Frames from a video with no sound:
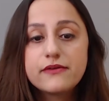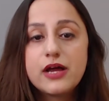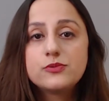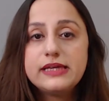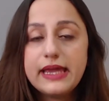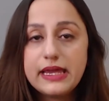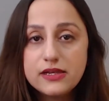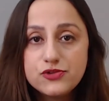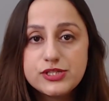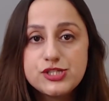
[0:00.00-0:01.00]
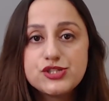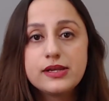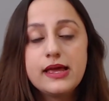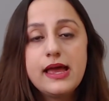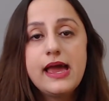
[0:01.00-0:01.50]
around the anal
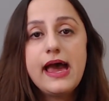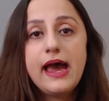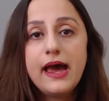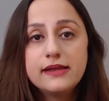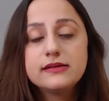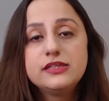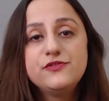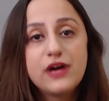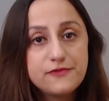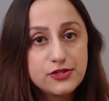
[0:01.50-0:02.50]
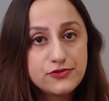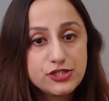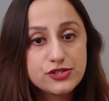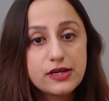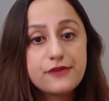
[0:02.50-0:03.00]
region and the vulval
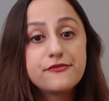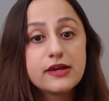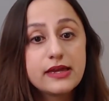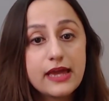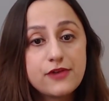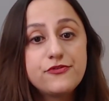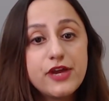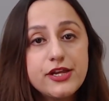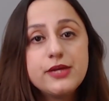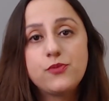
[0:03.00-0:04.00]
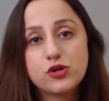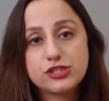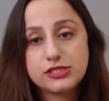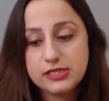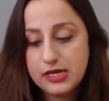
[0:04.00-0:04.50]
region are again very
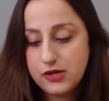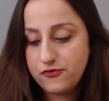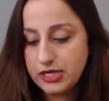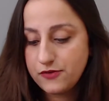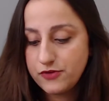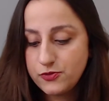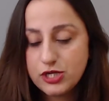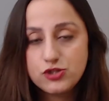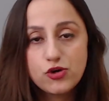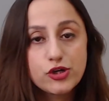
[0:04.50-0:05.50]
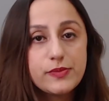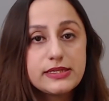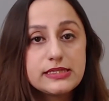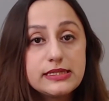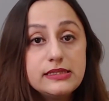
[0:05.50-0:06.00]
important whenever we are
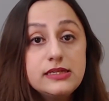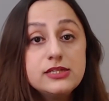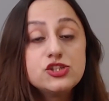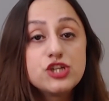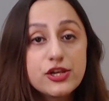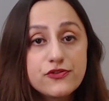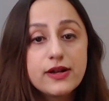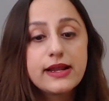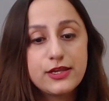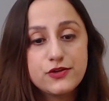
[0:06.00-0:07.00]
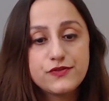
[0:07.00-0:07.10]
documenting the general kind of